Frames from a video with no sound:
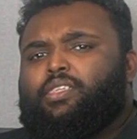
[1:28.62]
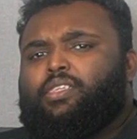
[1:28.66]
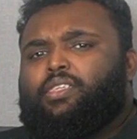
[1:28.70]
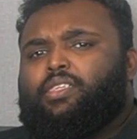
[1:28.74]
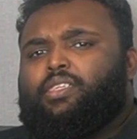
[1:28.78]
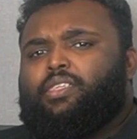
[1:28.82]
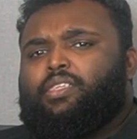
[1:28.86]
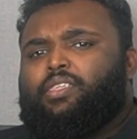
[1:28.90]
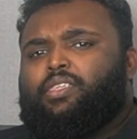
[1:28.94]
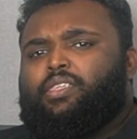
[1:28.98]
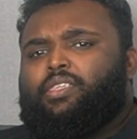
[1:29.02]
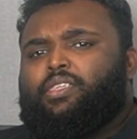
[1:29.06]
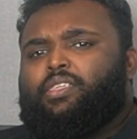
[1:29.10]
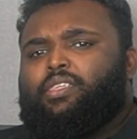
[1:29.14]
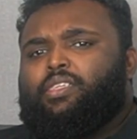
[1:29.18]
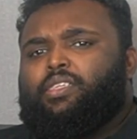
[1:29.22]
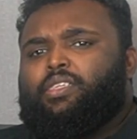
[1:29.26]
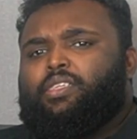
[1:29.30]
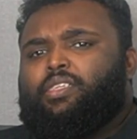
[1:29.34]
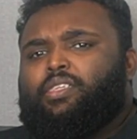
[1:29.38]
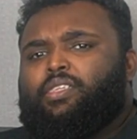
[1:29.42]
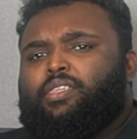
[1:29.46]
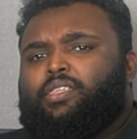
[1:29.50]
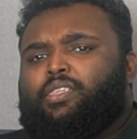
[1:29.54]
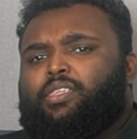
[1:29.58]

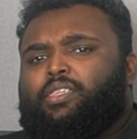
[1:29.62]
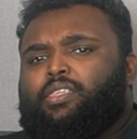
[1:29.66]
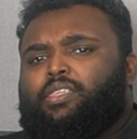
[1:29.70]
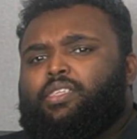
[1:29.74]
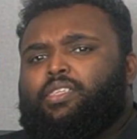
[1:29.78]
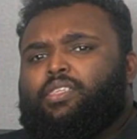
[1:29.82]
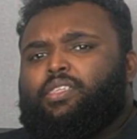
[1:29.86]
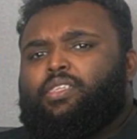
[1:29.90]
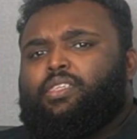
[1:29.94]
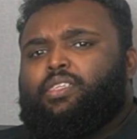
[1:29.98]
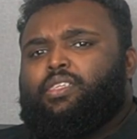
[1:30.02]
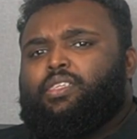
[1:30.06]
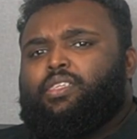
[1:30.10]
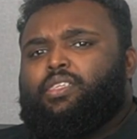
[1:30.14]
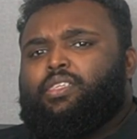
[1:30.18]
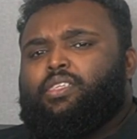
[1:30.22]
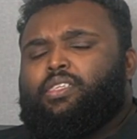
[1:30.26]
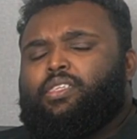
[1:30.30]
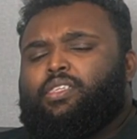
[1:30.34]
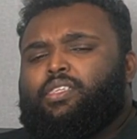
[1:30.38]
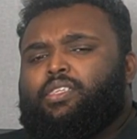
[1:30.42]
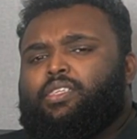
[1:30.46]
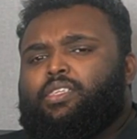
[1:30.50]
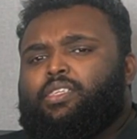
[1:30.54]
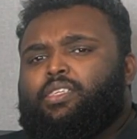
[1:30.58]

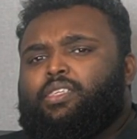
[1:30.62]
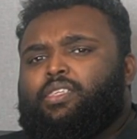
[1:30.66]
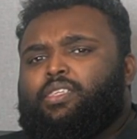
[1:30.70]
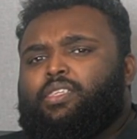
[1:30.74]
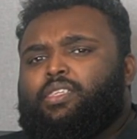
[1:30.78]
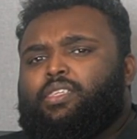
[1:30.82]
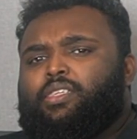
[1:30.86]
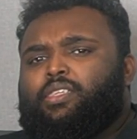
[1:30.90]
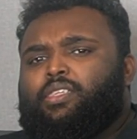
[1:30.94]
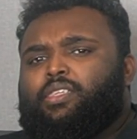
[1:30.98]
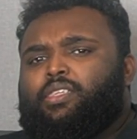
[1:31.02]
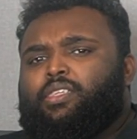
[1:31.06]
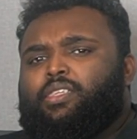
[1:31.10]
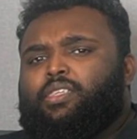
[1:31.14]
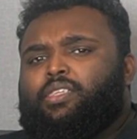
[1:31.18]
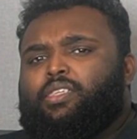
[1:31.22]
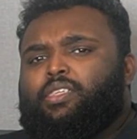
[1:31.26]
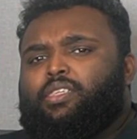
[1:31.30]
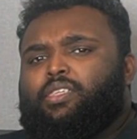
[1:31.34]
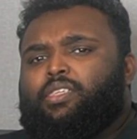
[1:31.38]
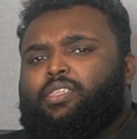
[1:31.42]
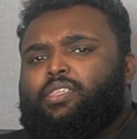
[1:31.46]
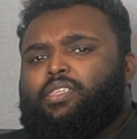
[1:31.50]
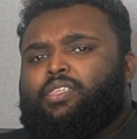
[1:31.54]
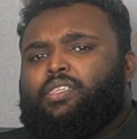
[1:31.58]

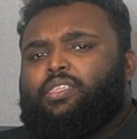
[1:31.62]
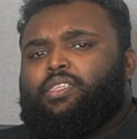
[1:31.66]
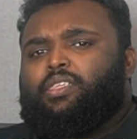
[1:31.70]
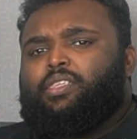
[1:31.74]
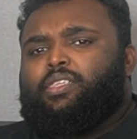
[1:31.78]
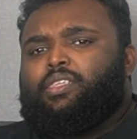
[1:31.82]
(not speaking)